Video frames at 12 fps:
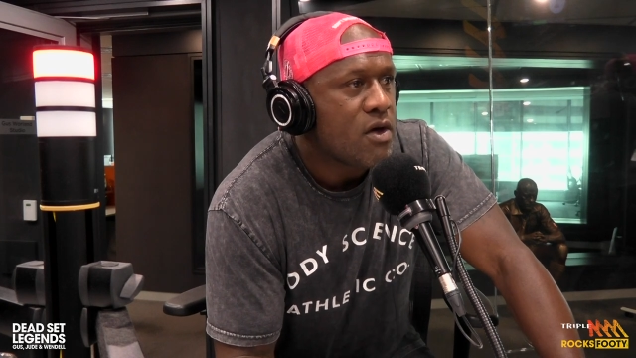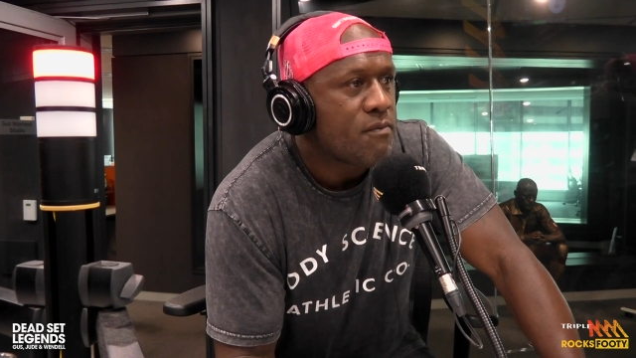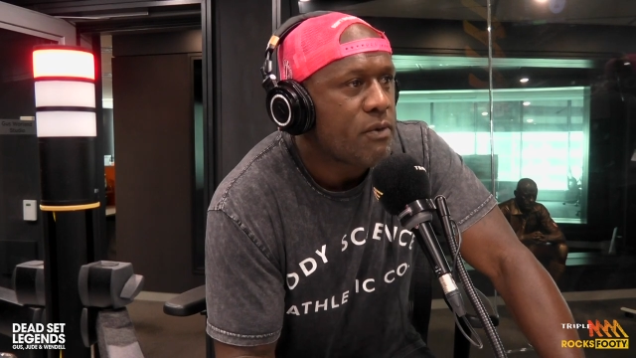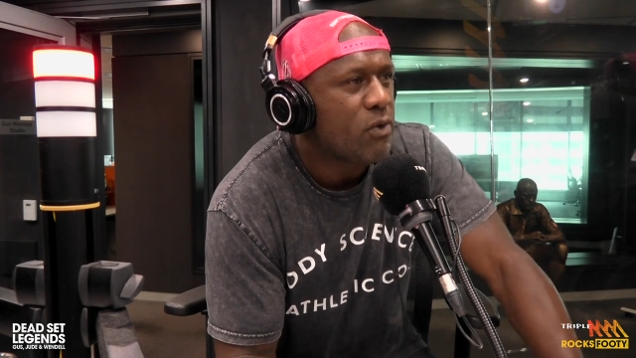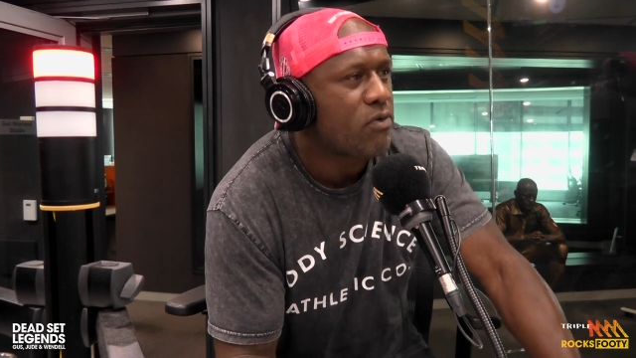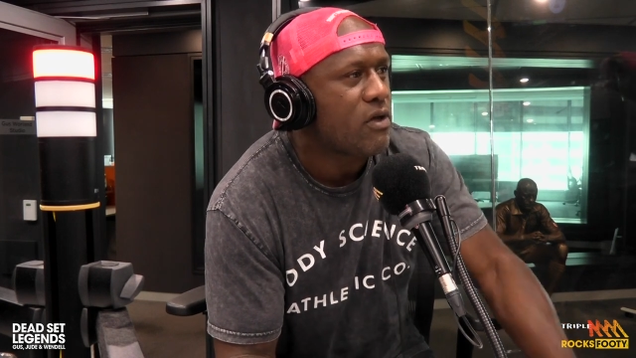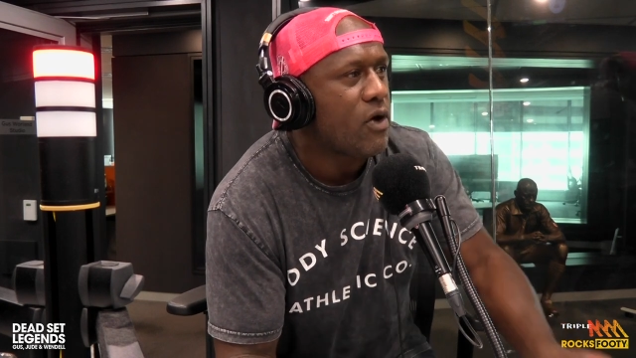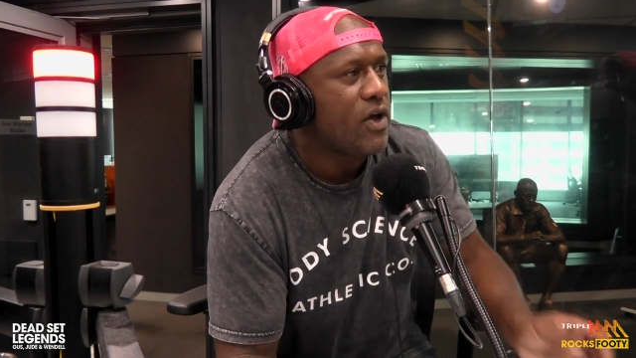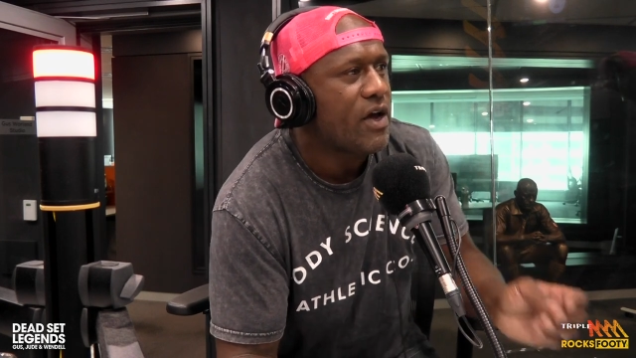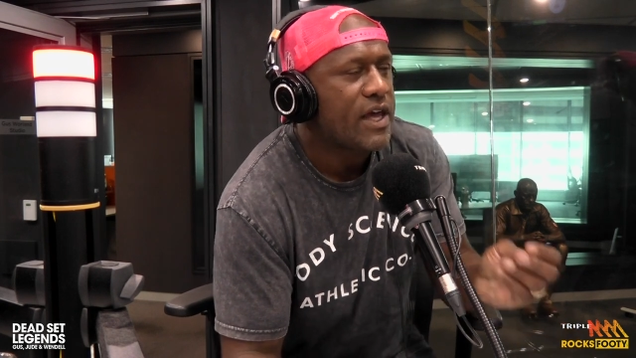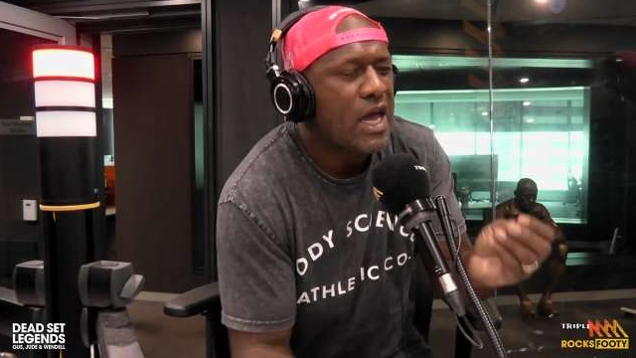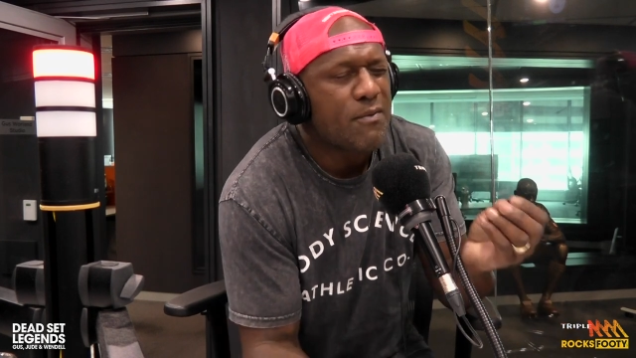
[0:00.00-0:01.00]
But also
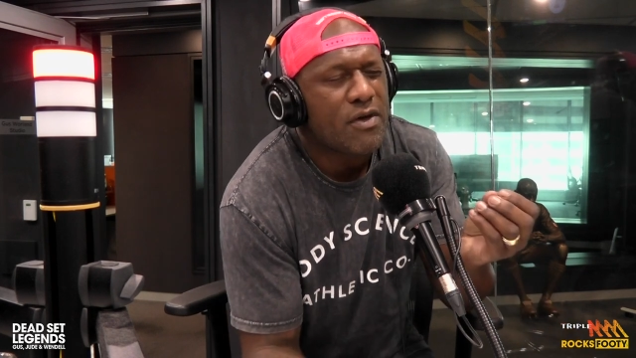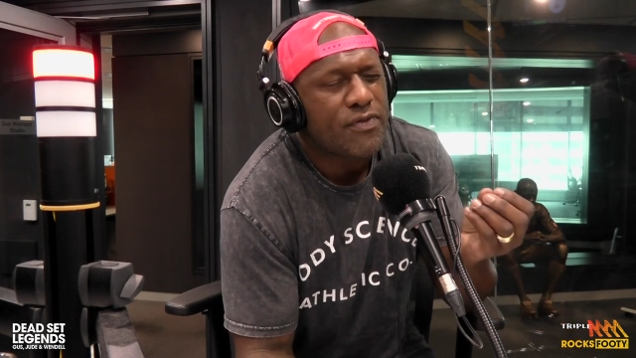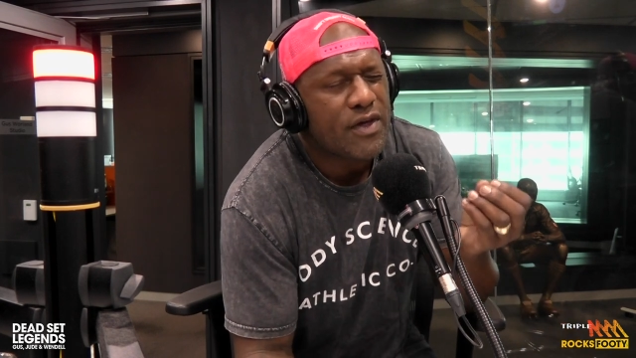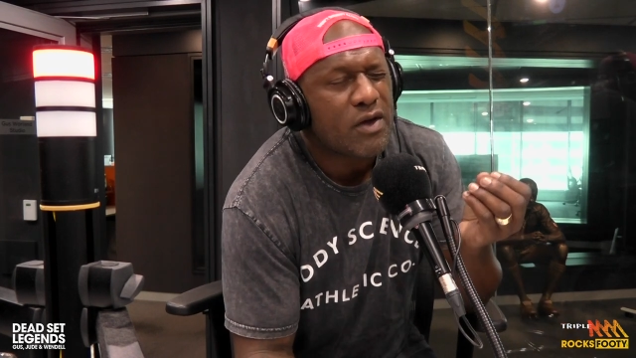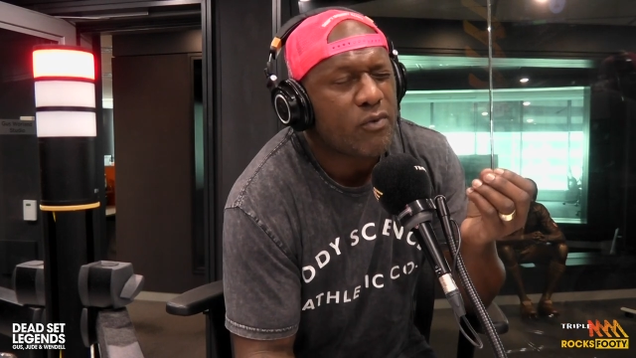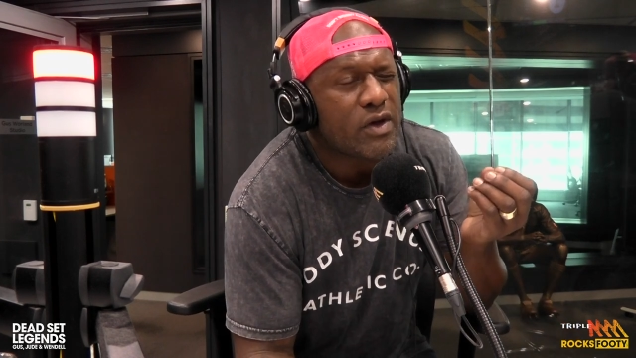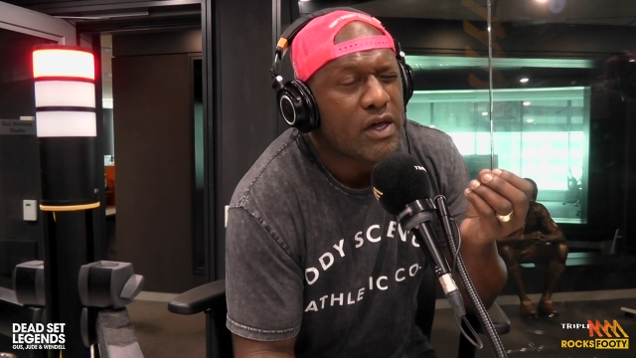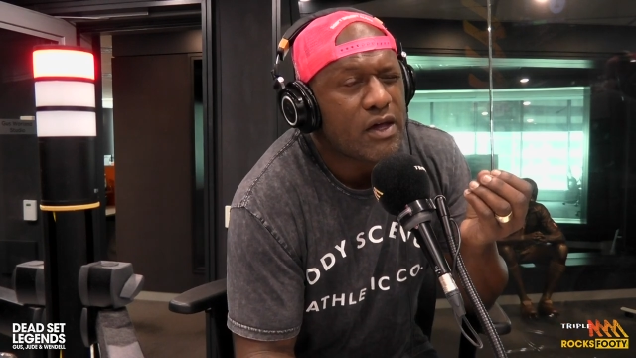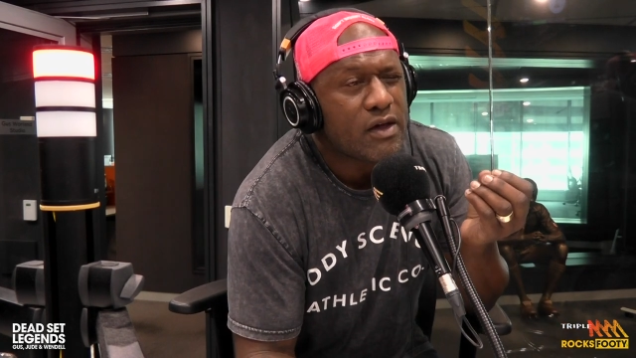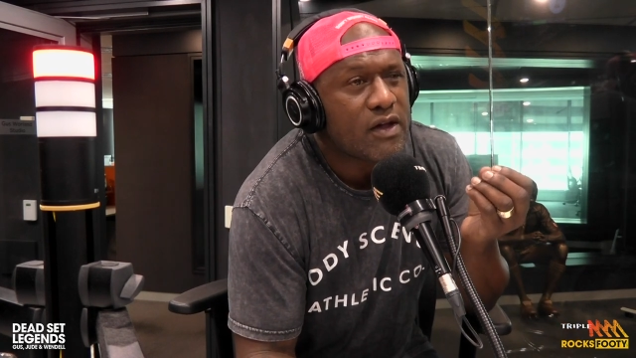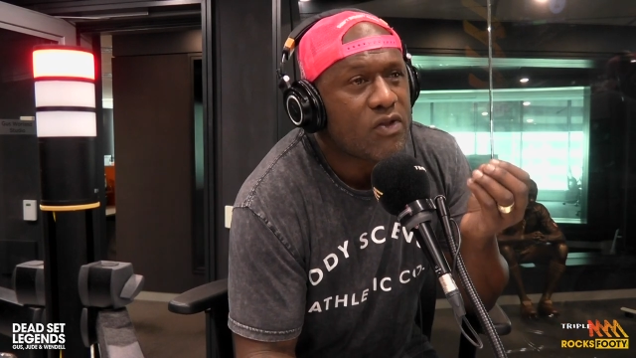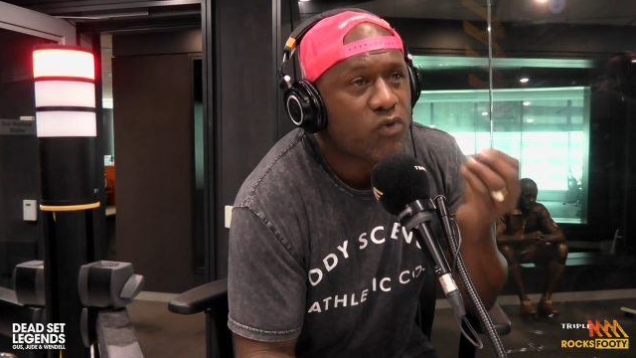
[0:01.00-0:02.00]
our game, I think
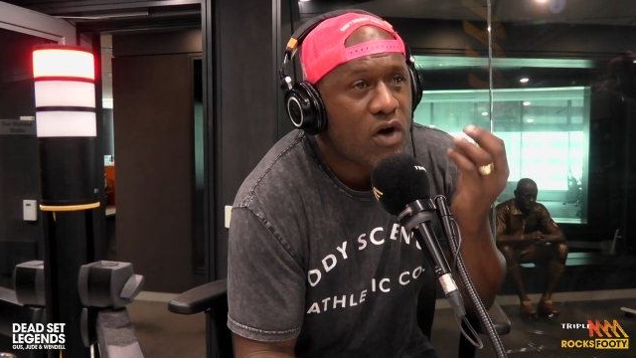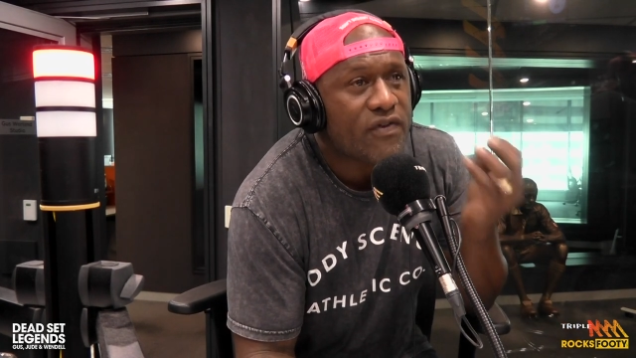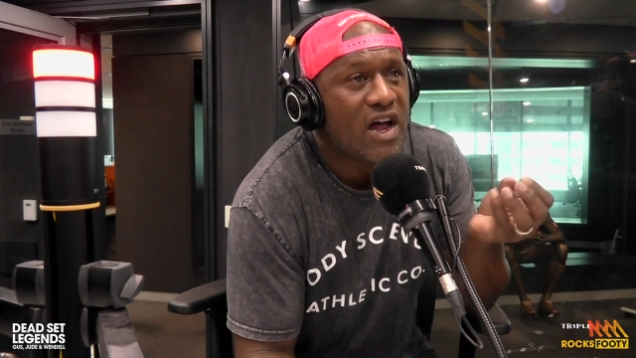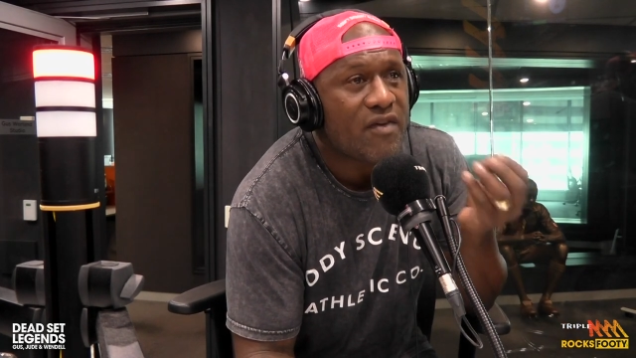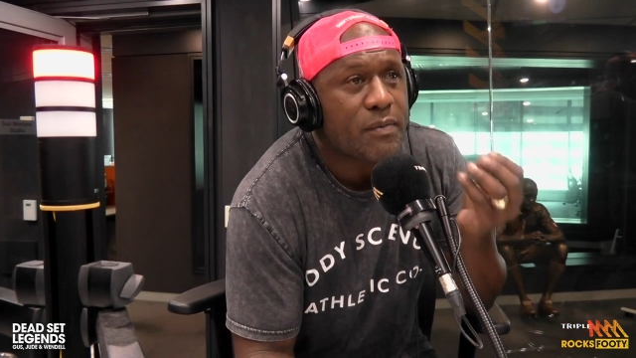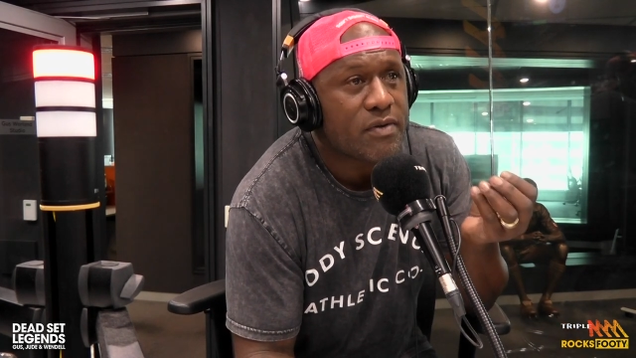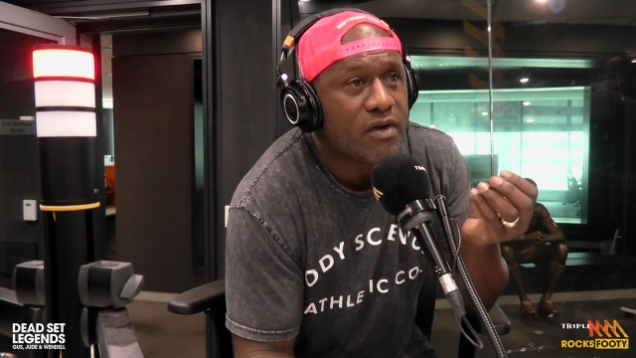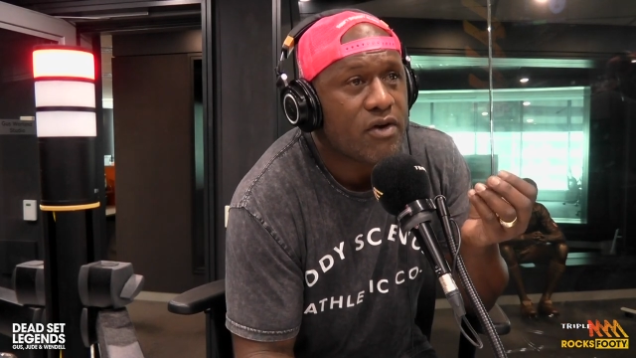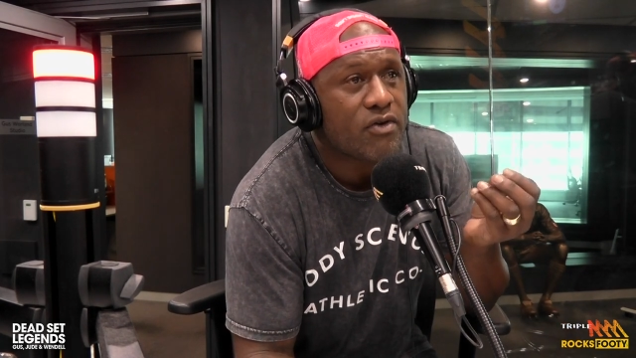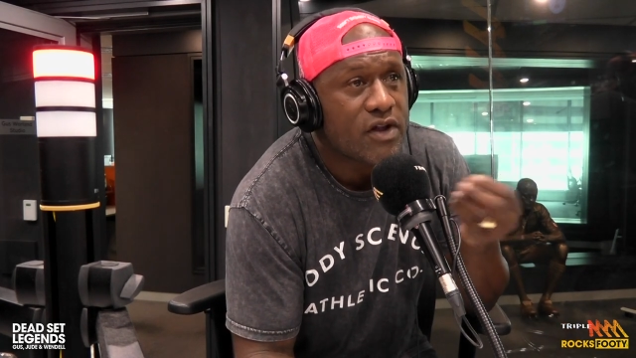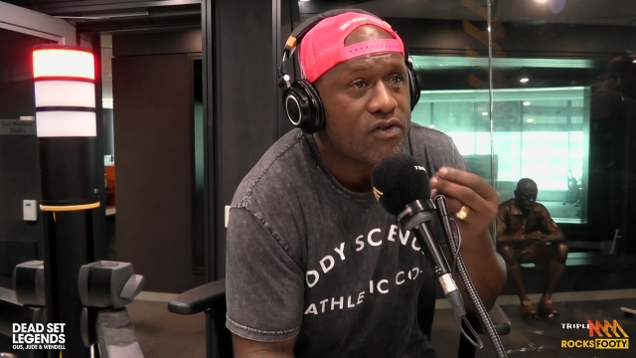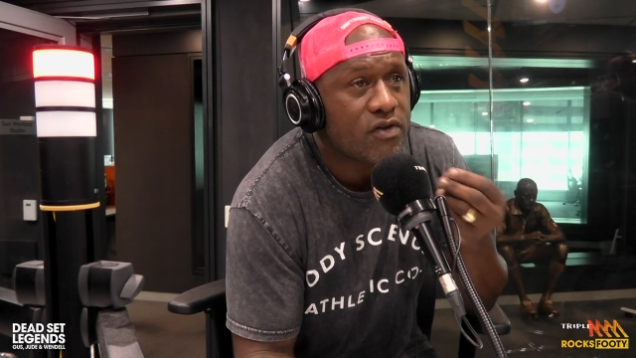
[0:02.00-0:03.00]
we 12.5%
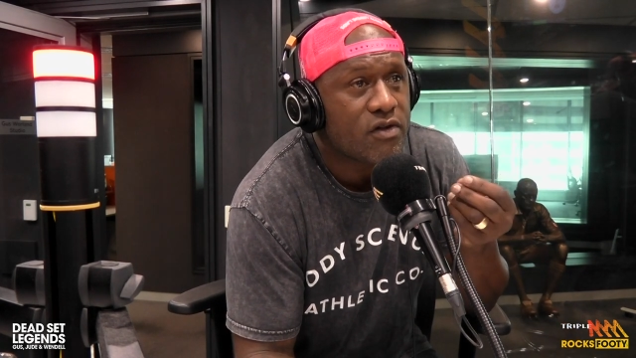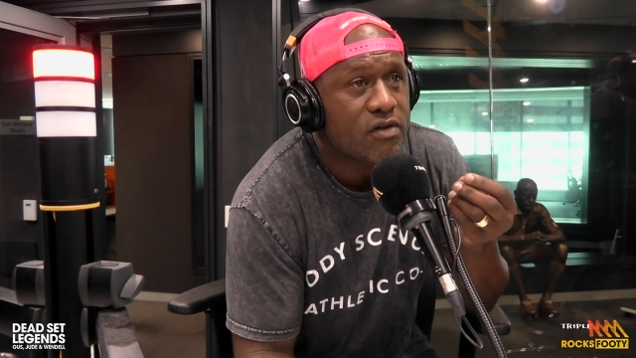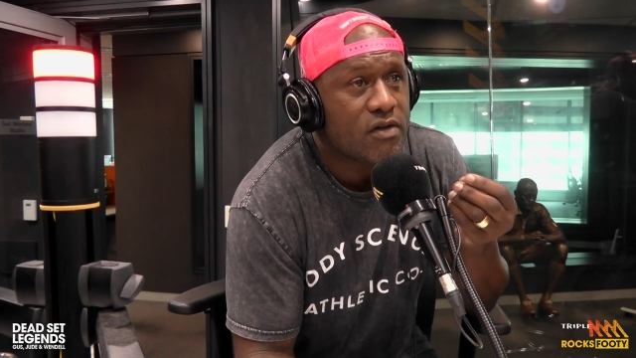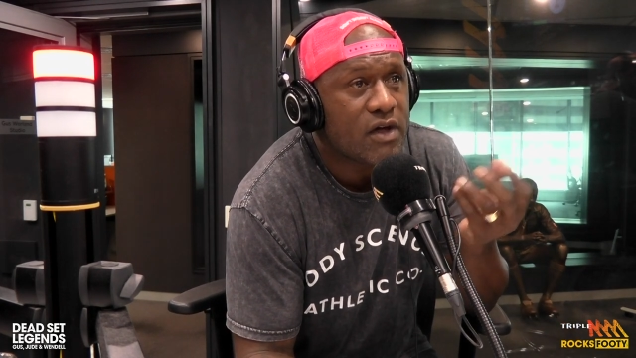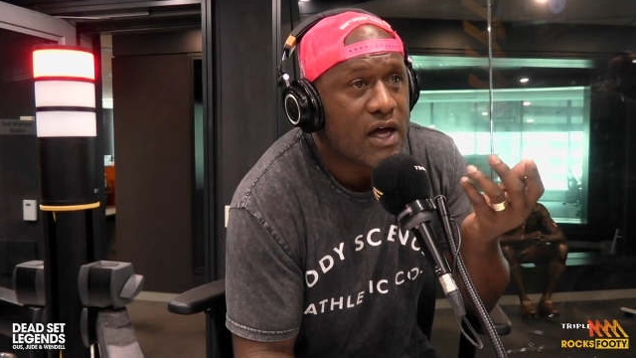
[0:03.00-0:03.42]
are Indigenous,